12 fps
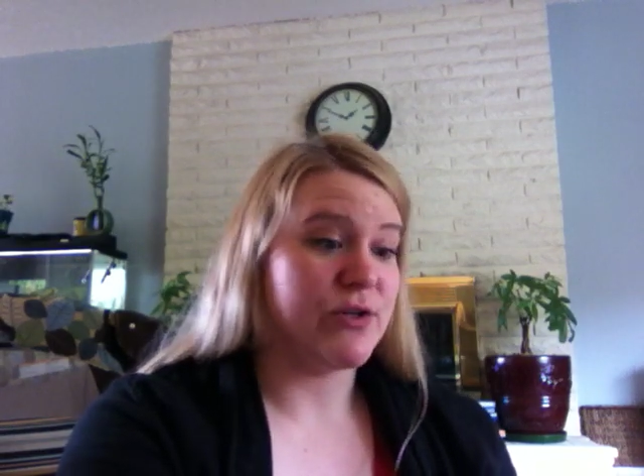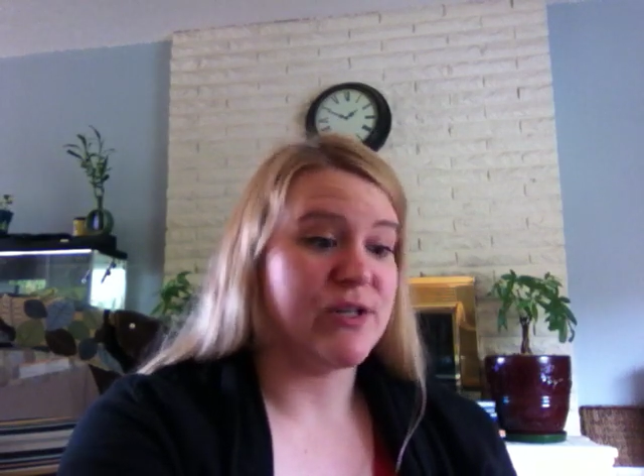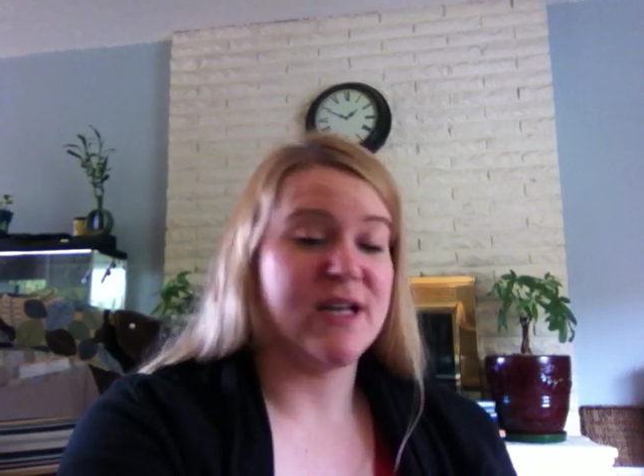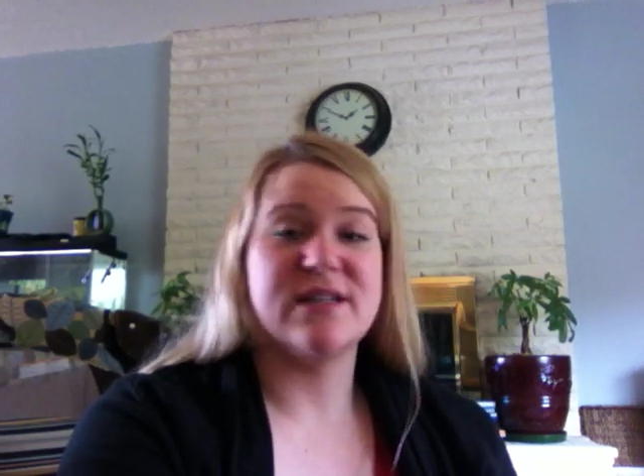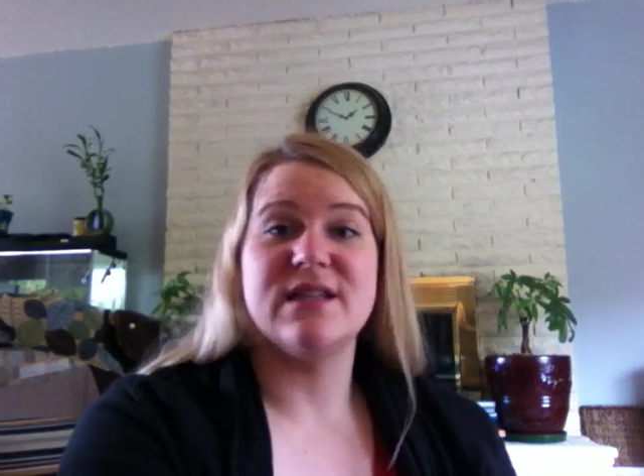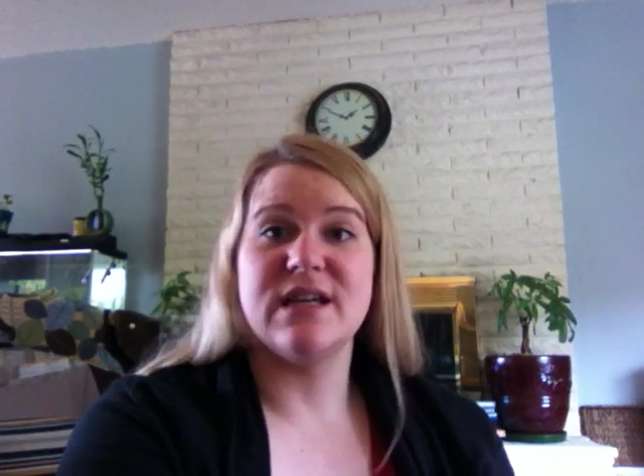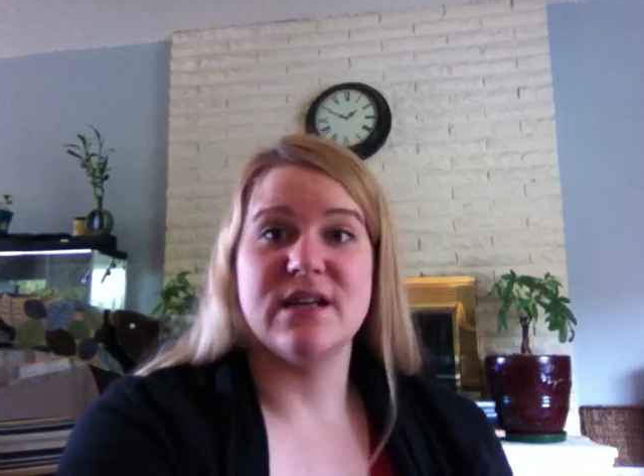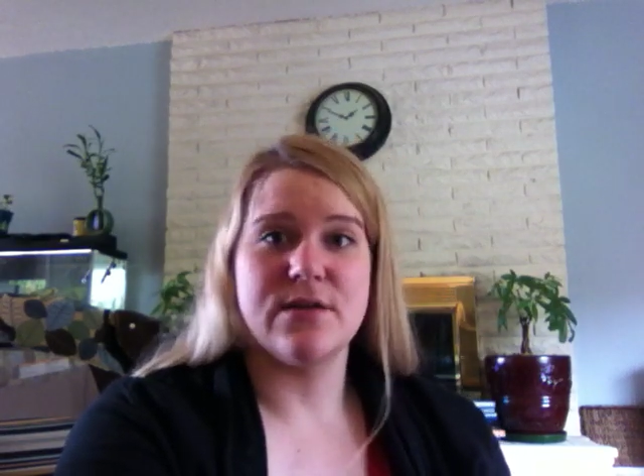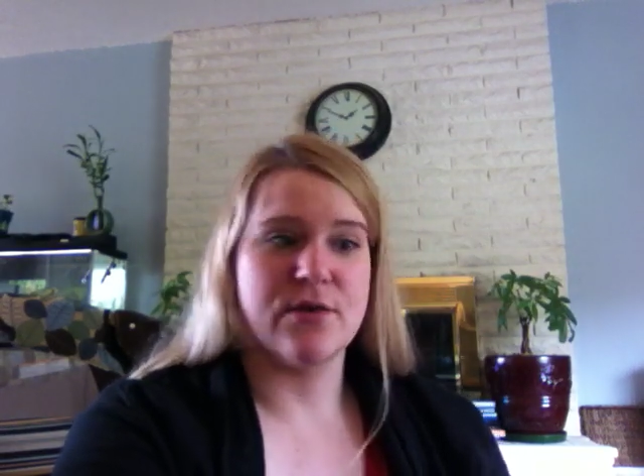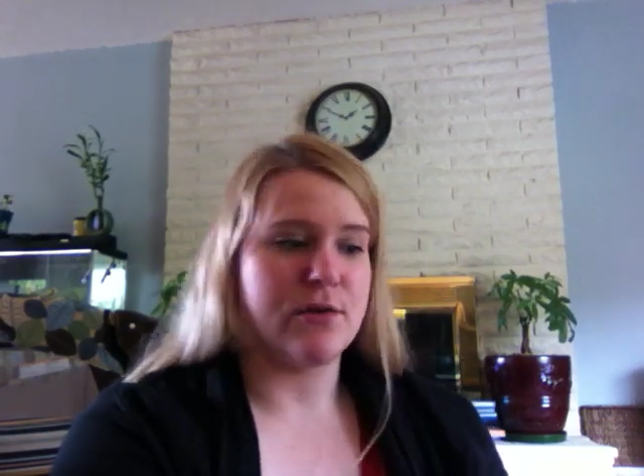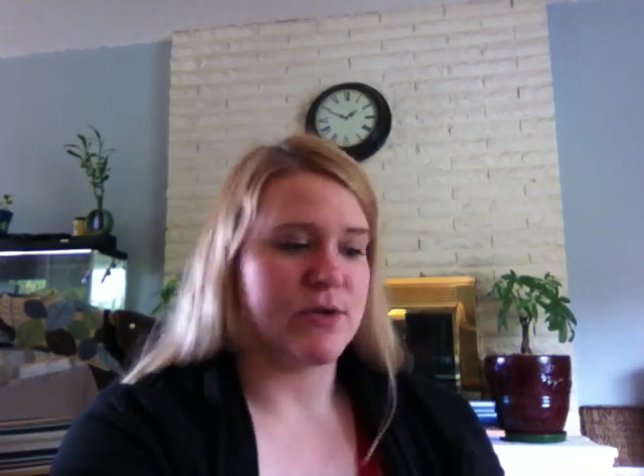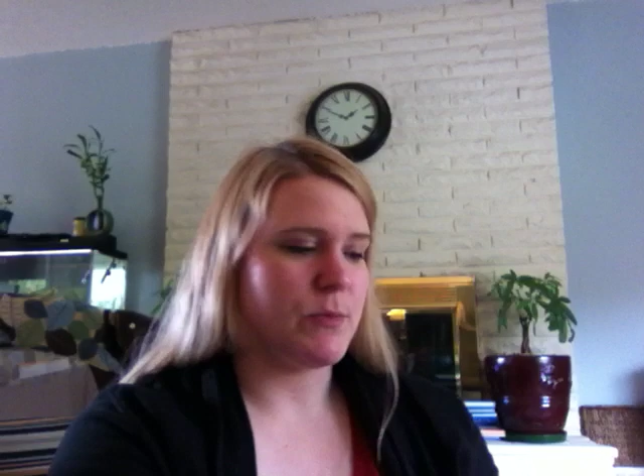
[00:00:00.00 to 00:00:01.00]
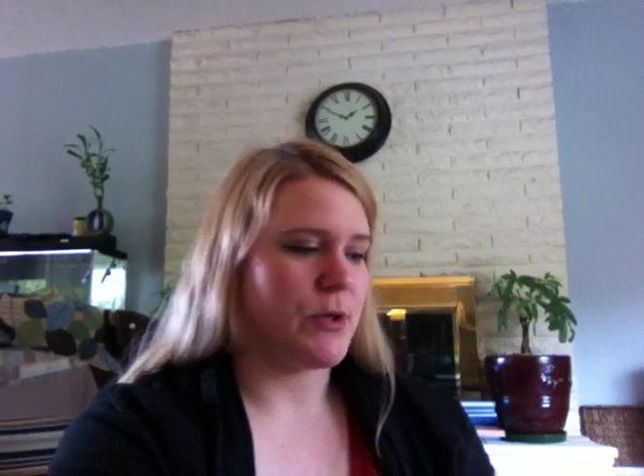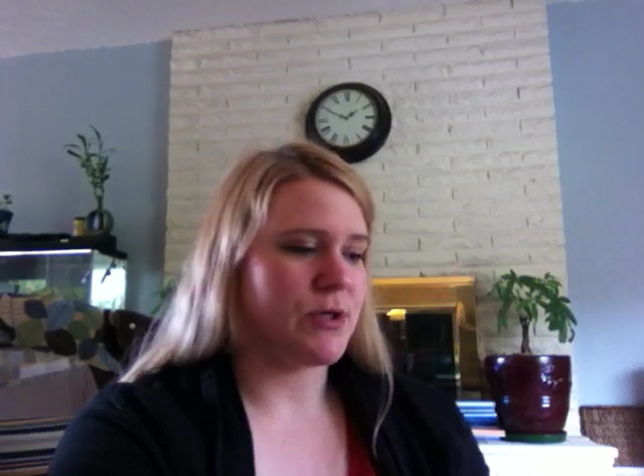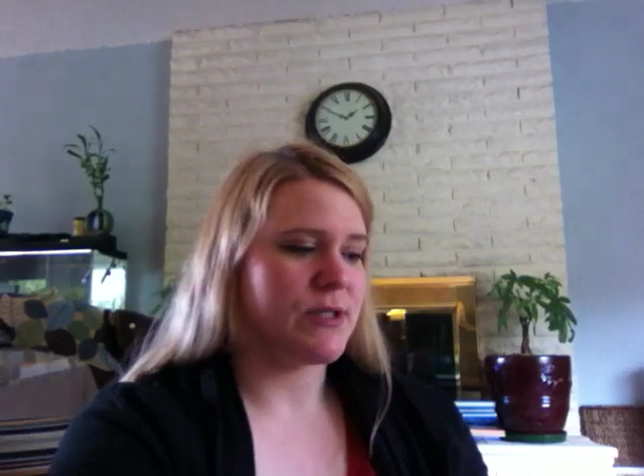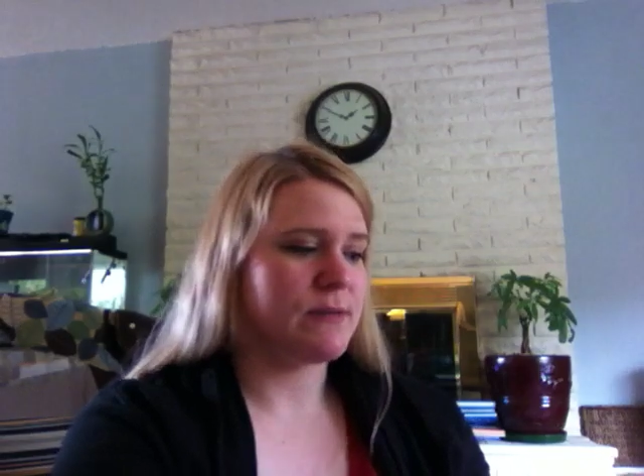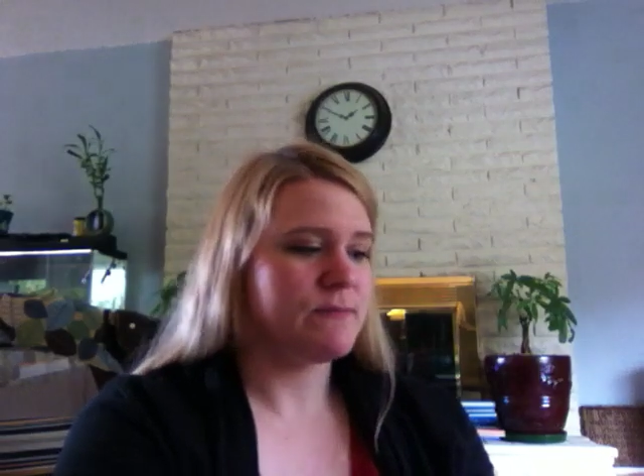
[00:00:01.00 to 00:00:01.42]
so that's the end of the gross motor